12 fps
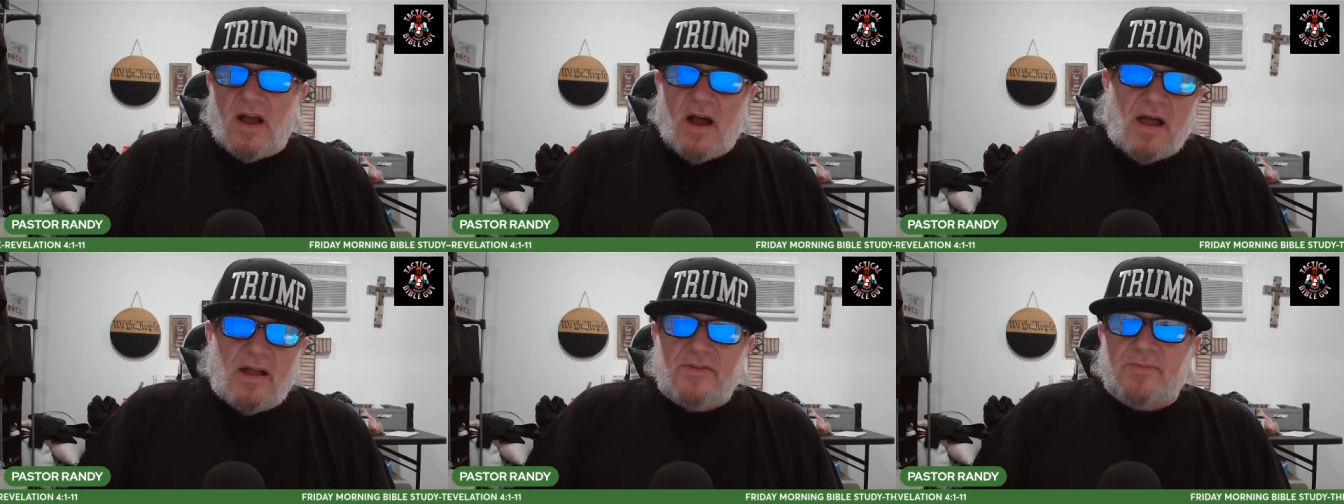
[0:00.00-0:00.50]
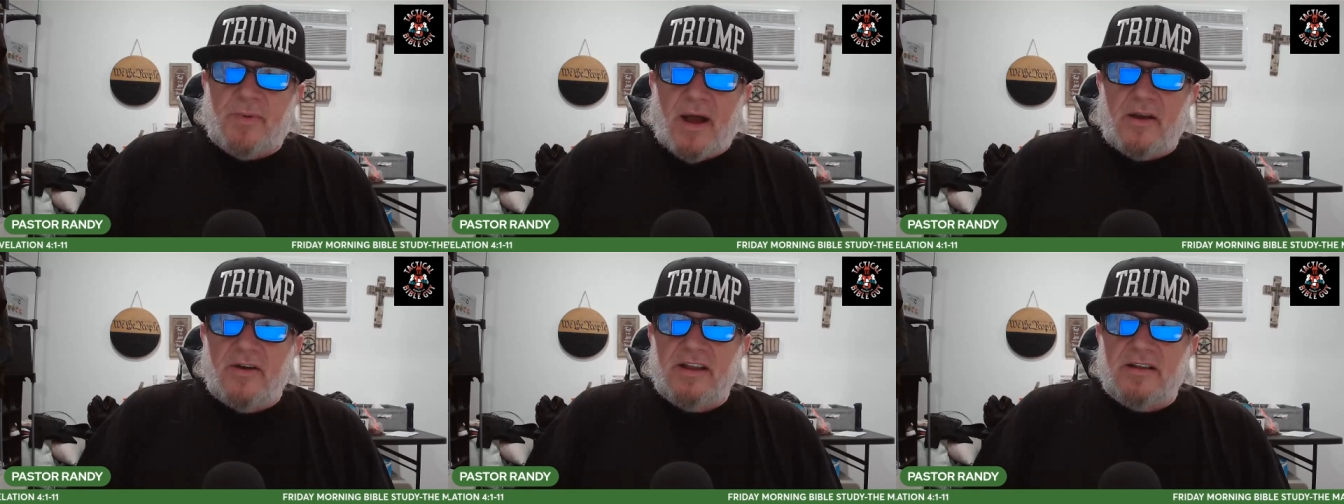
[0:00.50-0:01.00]

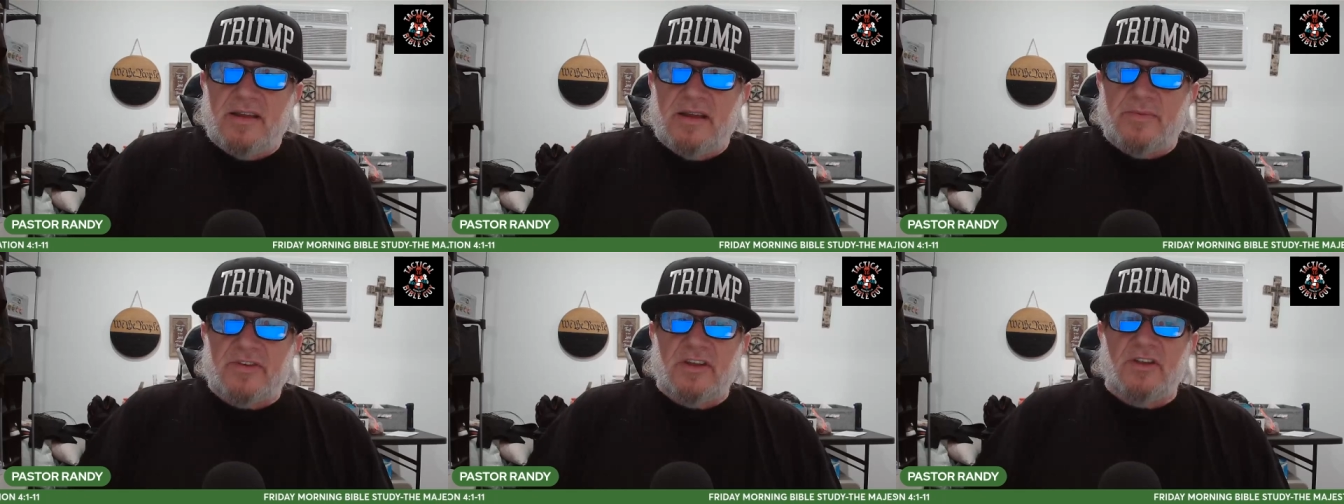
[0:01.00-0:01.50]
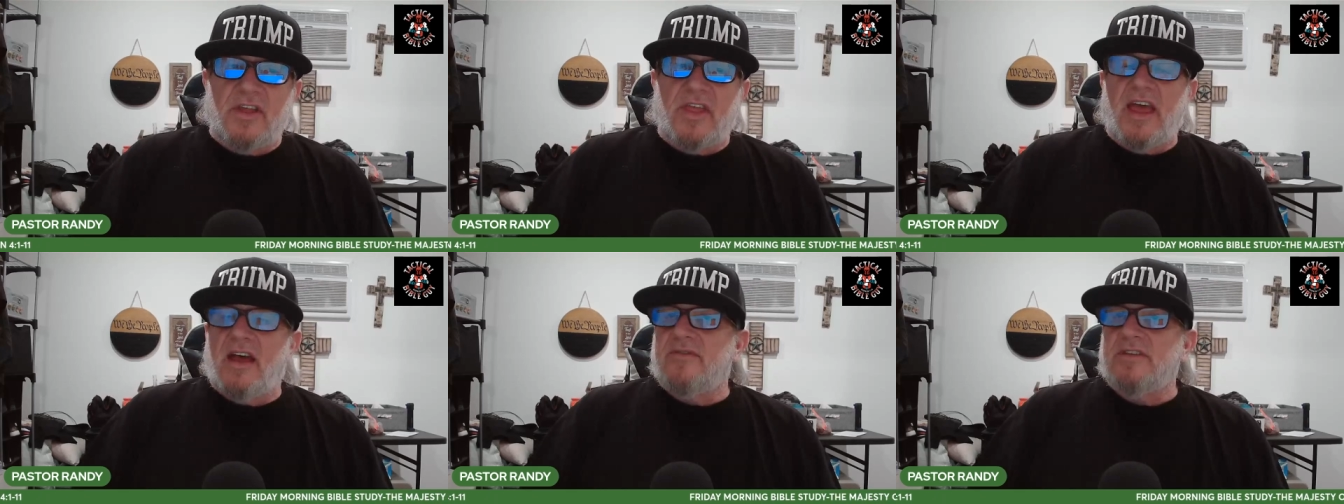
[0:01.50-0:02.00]
awe-inspiring glimpse into
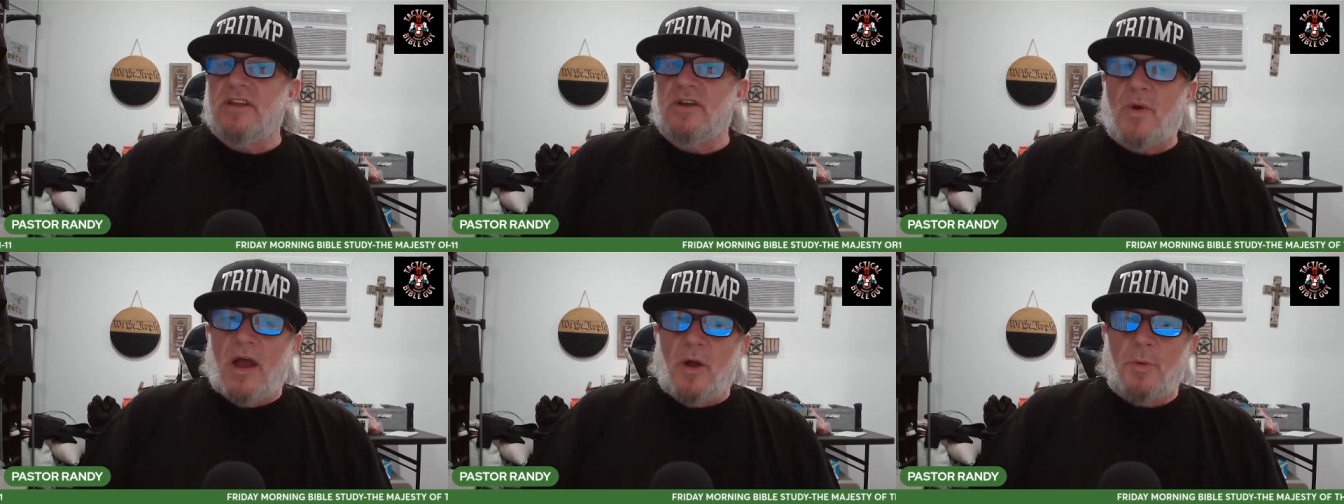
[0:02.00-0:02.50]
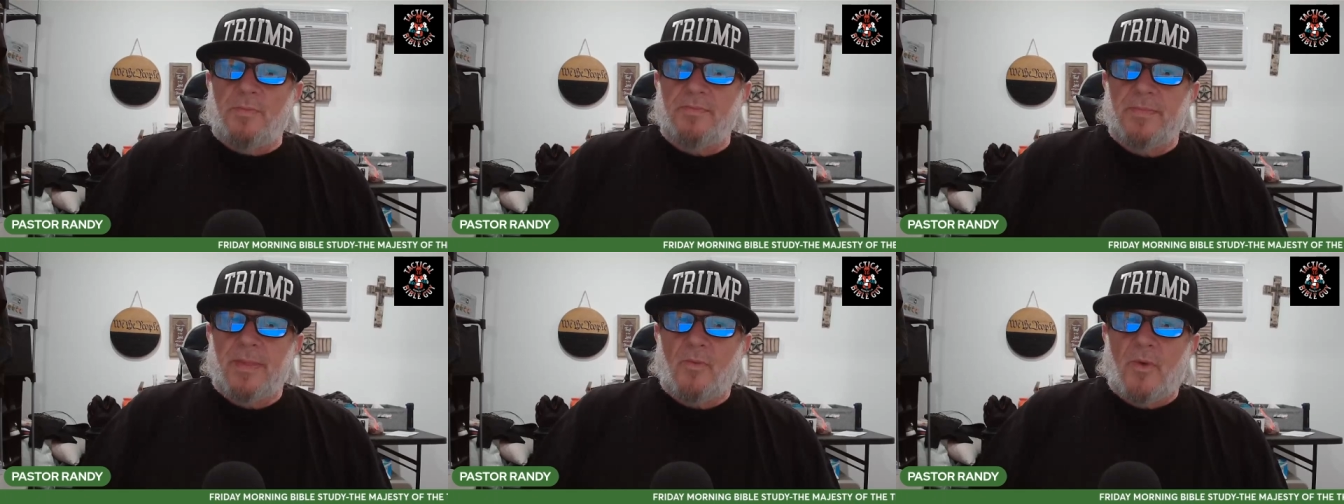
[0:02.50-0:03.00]
the heavenly realm,
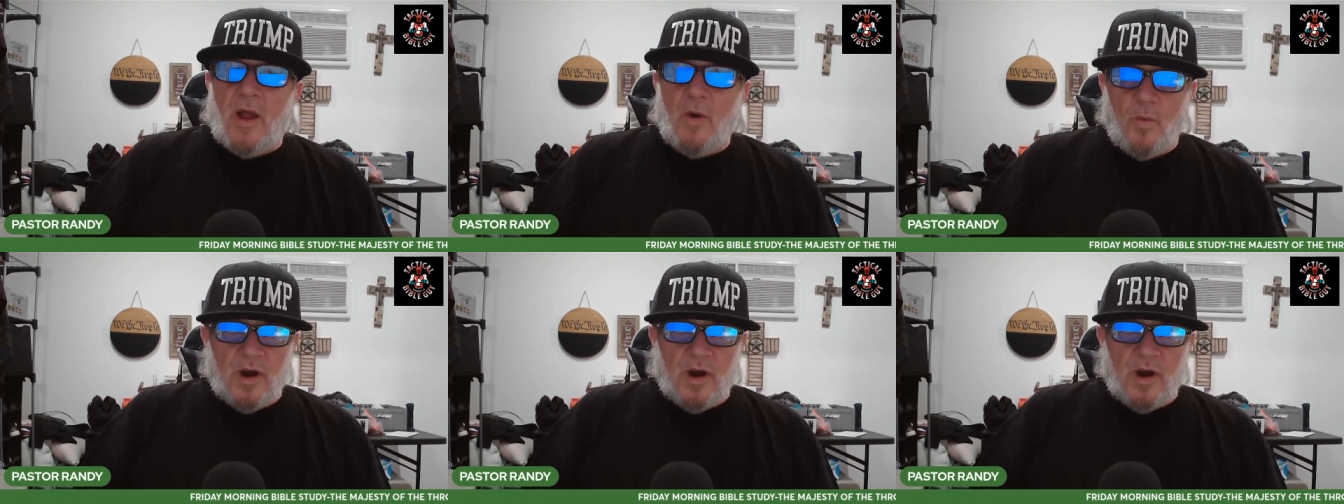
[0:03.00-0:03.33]
right?